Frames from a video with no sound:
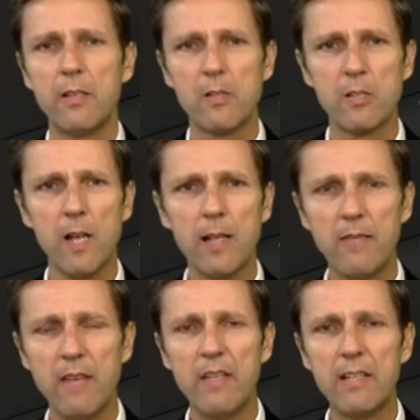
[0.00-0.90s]
There's a lot
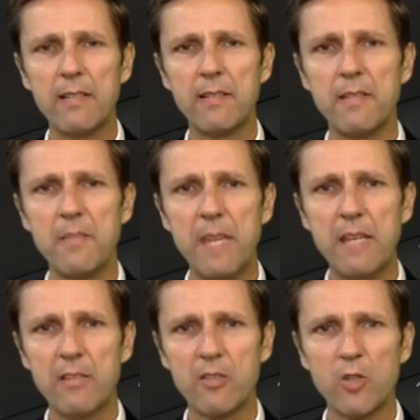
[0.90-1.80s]
of evidence in
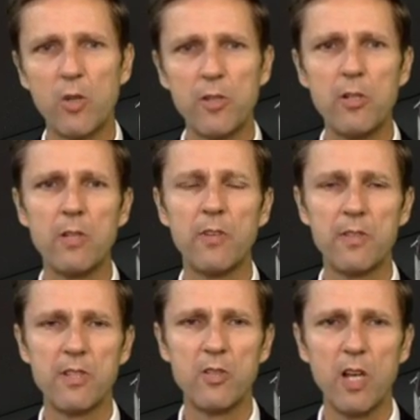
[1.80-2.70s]
space to show us the
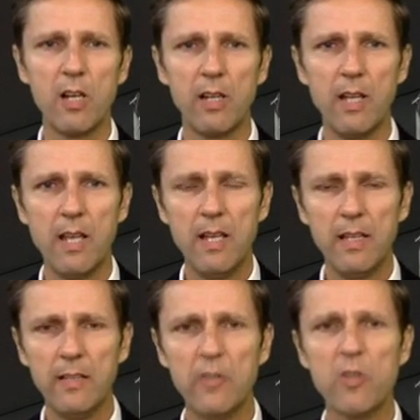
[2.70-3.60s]
universe is young,
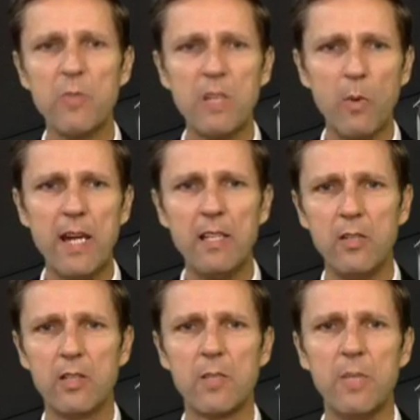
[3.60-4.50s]
and this will be a way
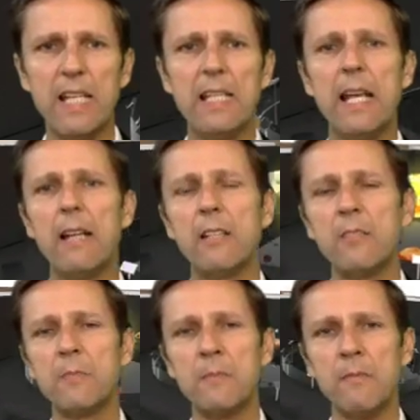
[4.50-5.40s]
to explain that.
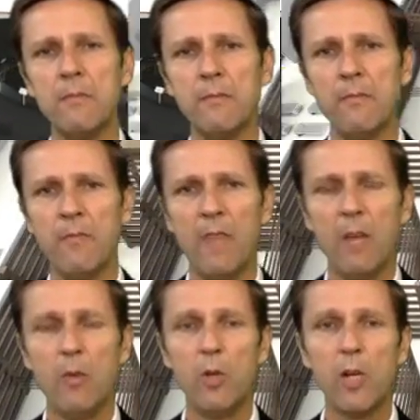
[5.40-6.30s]

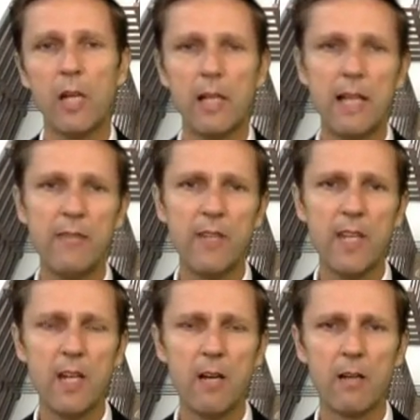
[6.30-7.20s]
We'll look at life on
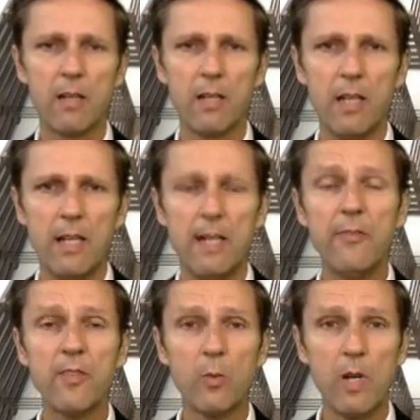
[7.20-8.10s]
the Ark.
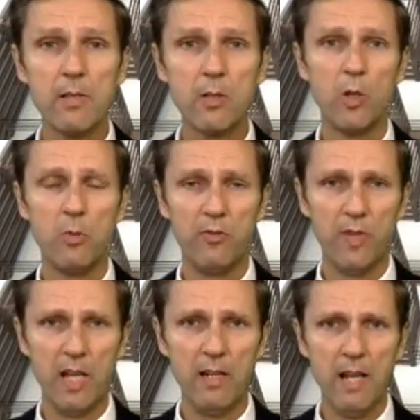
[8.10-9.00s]
If there was a global
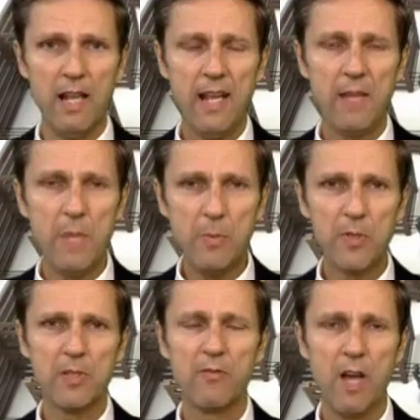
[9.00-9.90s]
flood and
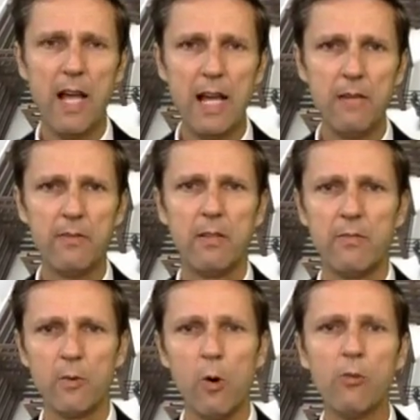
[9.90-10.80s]
people survived
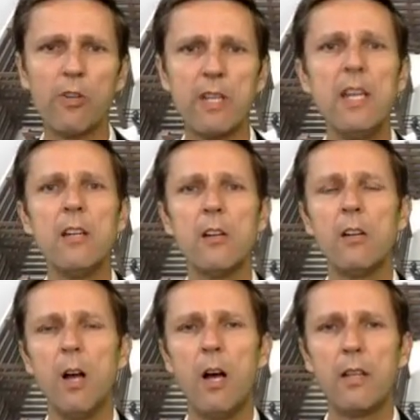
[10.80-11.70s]
for over a
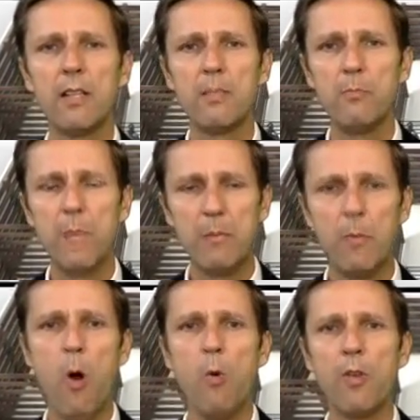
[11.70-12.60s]
year on this
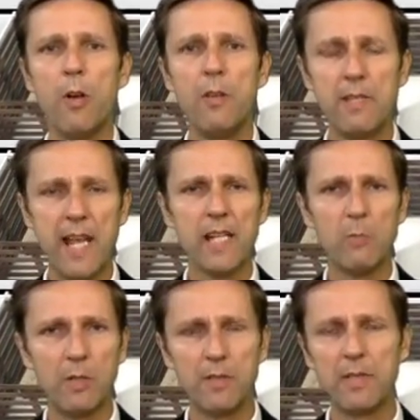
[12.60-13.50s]
big boat with all these
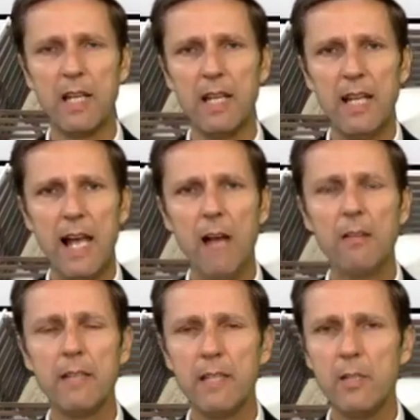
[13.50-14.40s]
animals, how
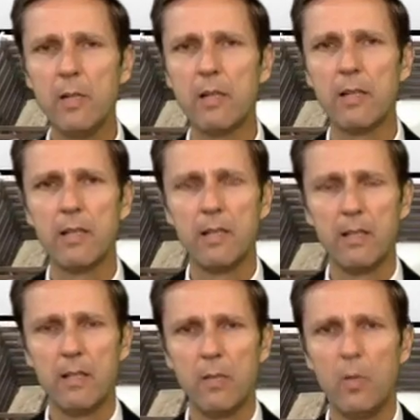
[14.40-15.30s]
did they do it?
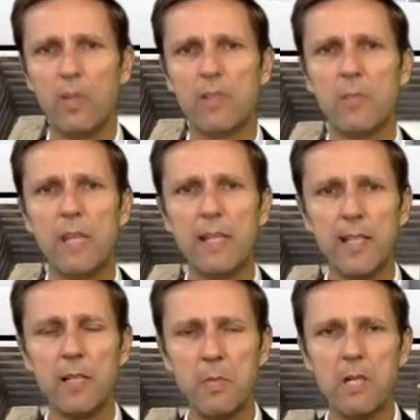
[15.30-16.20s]
We'll explain a
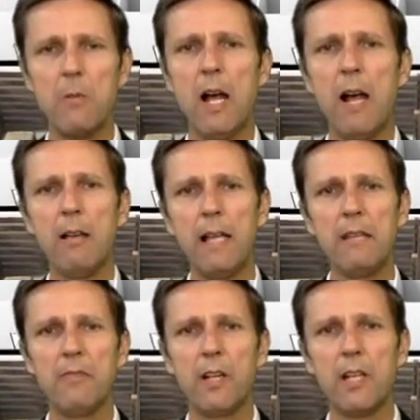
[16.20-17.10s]
little bit about how
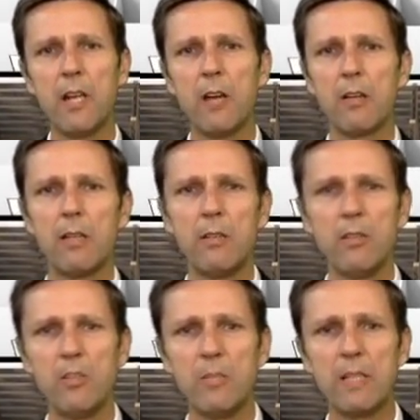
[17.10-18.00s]
life on the Ark
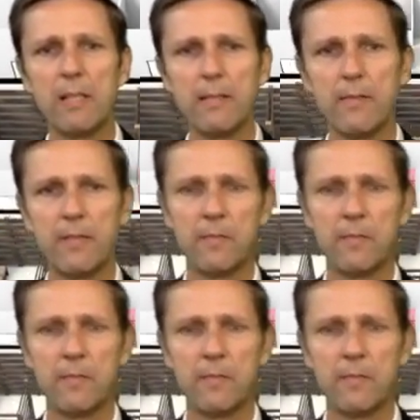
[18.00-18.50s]
could have been lived.